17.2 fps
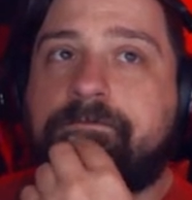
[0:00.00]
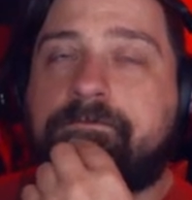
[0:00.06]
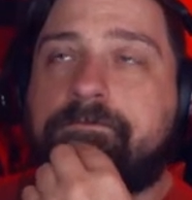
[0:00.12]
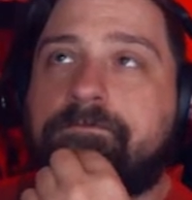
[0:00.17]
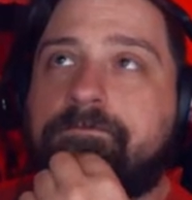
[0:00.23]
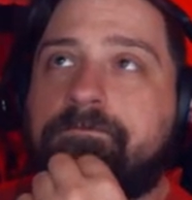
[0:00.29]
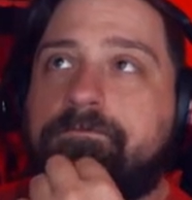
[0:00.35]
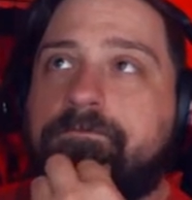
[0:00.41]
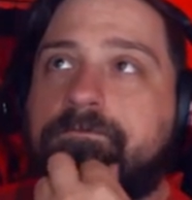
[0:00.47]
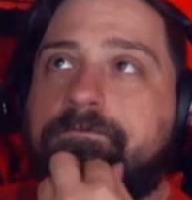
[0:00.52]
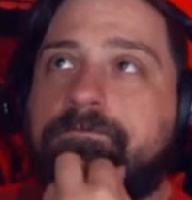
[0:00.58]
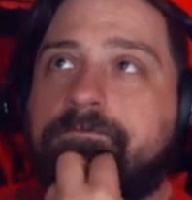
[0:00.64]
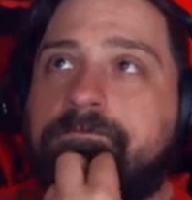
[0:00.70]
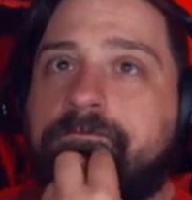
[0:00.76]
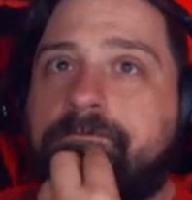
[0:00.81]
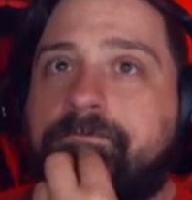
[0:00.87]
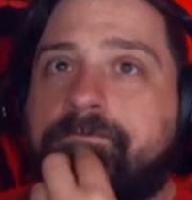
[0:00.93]

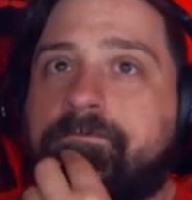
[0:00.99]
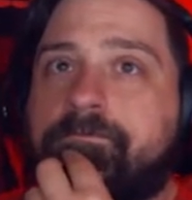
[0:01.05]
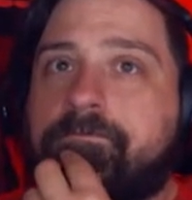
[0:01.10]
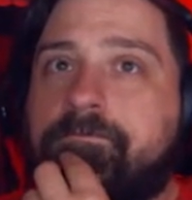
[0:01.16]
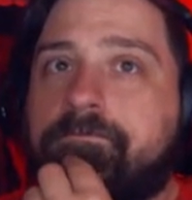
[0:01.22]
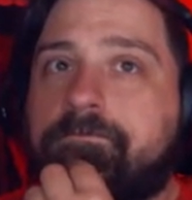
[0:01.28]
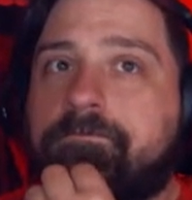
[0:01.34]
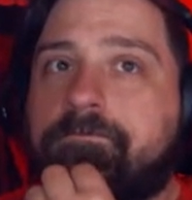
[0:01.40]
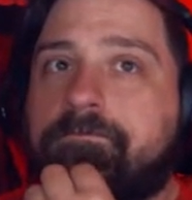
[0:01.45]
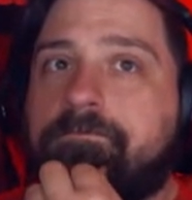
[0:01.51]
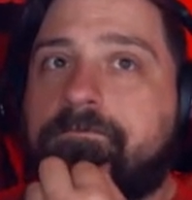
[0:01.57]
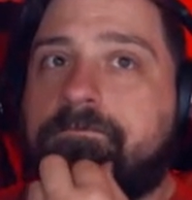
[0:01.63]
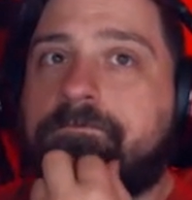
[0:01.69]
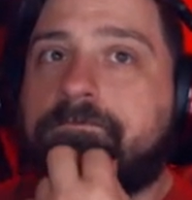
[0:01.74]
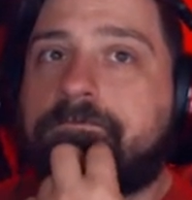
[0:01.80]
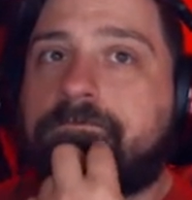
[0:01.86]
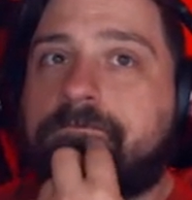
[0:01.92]

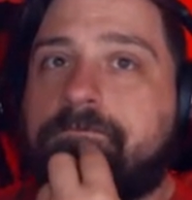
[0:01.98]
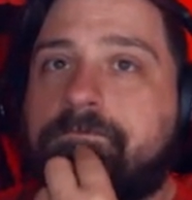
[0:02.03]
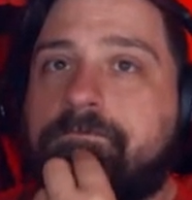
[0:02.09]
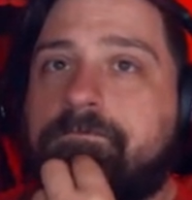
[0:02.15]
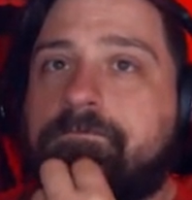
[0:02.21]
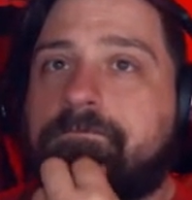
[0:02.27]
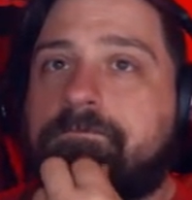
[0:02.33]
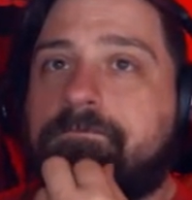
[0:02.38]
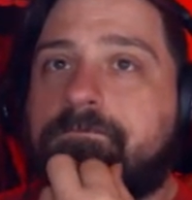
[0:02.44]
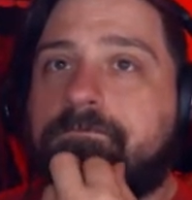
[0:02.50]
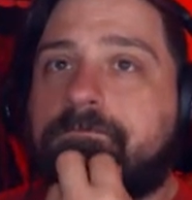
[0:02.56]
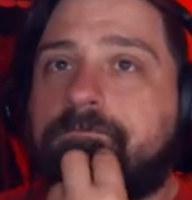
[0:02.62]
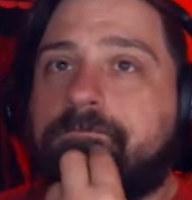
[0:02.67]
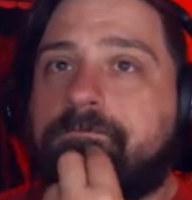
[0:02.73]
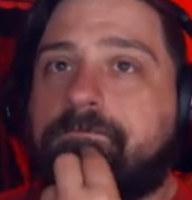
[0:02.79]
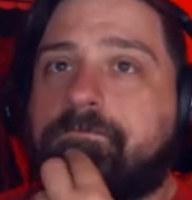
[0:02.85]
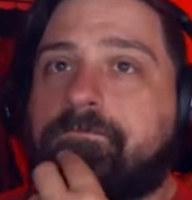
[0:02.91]

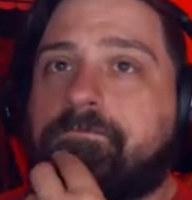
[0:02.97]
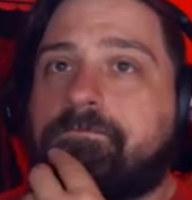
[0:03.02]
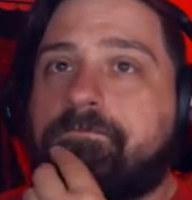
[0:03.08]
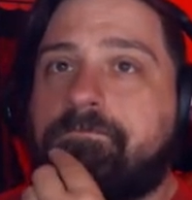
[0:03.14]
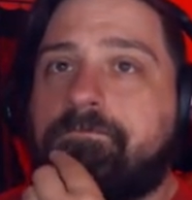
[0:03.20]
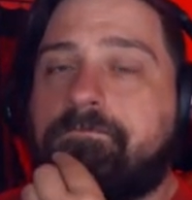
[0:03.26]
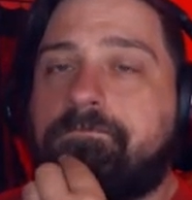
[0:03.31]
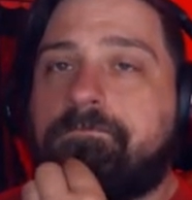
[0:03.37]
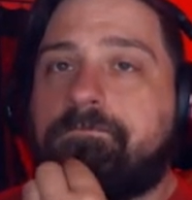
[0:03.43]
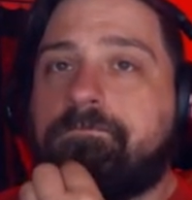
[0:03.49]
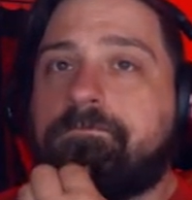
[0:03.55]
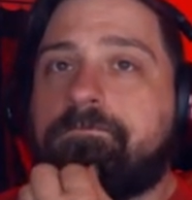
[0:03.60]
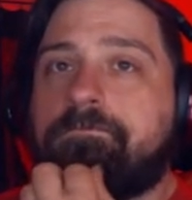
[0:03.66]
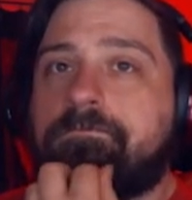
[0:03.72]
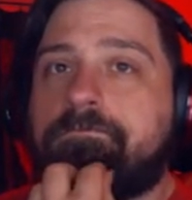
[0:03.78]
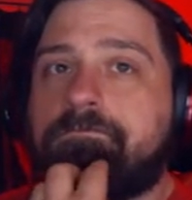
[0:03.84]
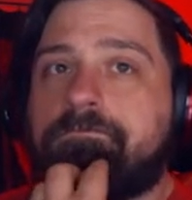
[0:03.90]

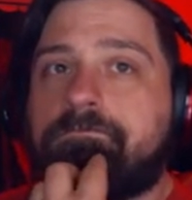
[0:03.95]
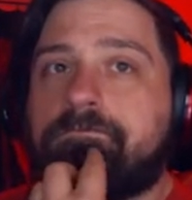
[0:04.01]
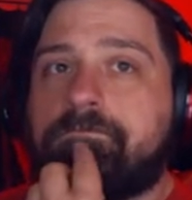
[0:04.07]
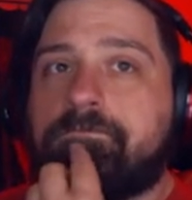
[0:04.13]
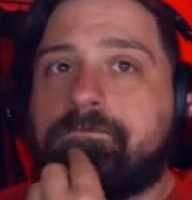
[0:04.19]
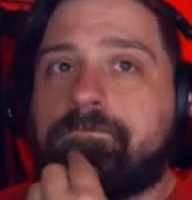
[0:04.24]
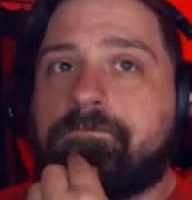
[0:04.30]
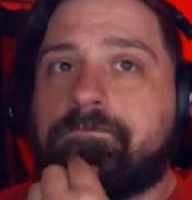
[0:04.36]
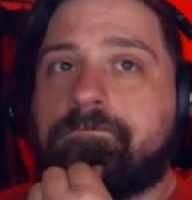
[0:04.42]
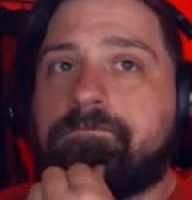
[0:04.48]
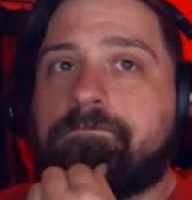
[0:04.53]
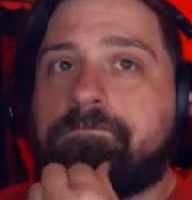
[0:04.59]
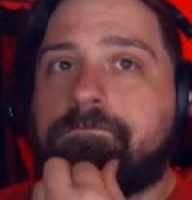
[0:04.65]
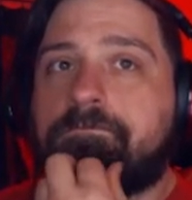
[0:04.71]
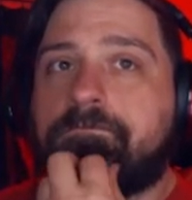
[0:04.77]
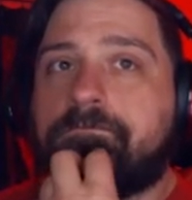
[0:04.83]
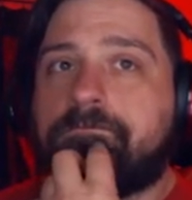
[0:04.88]

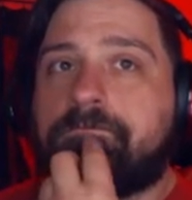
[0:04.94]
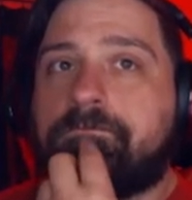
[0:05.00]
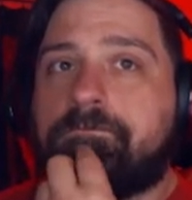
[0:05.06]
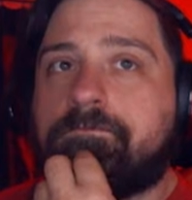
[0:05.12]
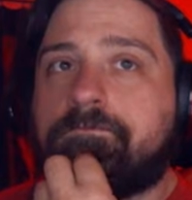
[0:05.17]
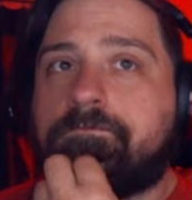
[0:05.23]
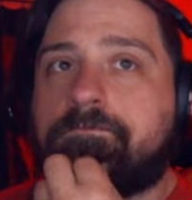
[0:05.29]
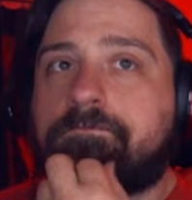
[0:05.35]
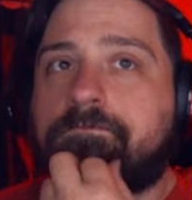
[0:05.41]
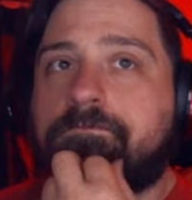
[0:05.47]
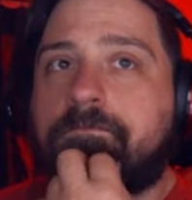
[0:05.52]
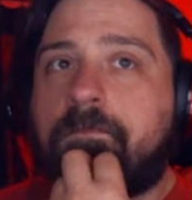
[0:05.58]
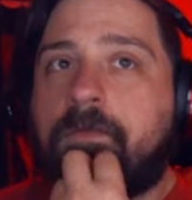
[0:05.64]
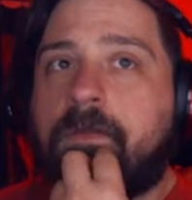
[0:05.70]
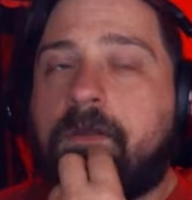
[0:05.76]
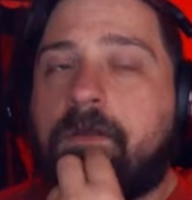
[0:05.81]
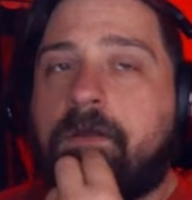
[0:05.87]

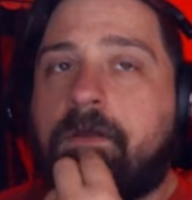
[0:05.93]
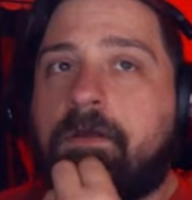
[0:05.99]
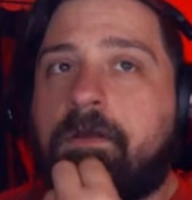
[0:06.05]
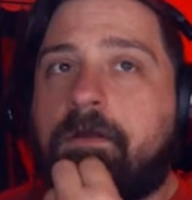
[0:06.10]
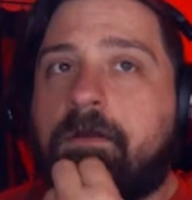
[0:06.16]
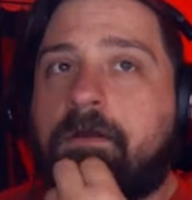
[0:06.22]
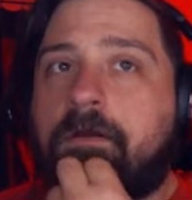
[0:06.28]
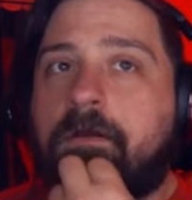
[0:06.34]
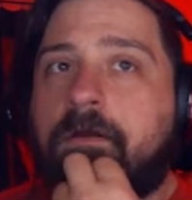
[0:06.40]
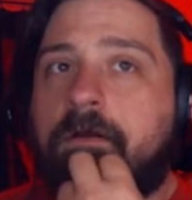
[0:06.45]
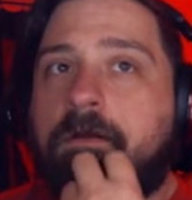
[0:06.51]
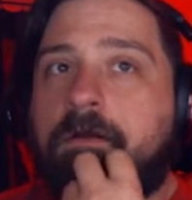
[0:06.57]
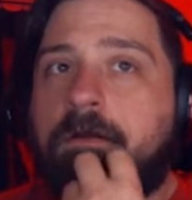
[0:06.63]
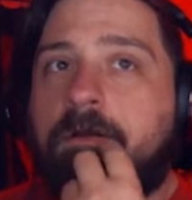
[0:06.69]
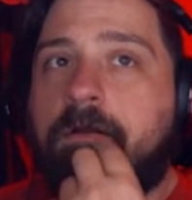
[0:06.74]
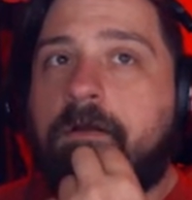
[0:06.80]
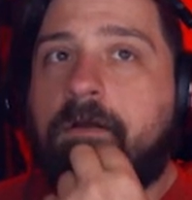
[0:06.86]

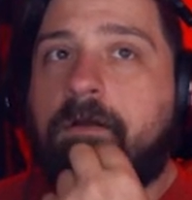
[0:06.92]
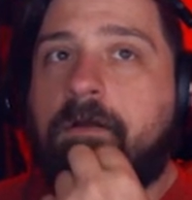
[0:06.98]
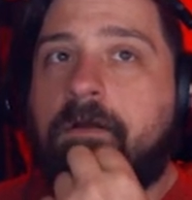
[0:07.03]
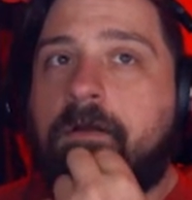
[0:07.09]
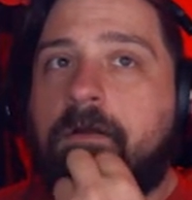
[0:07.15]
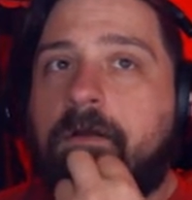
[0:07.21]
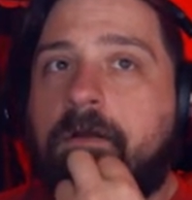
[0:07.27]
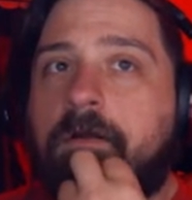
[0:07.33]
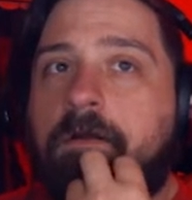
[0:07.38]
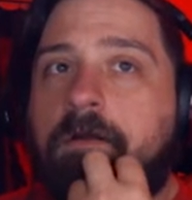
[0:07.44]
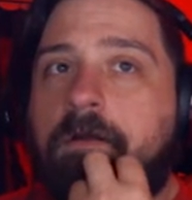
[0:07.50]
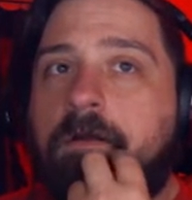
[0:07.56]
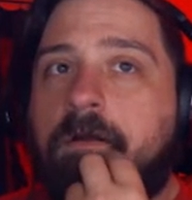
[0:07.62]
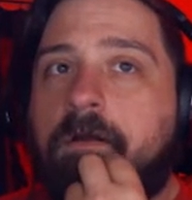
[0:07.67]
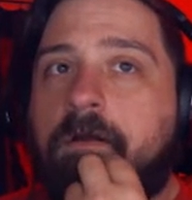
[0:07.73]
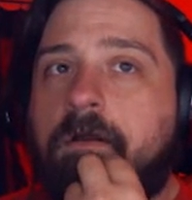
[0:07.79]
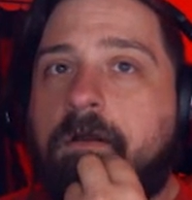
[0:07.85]

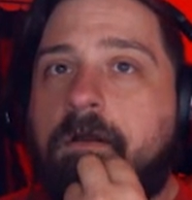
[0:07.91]
[no speech]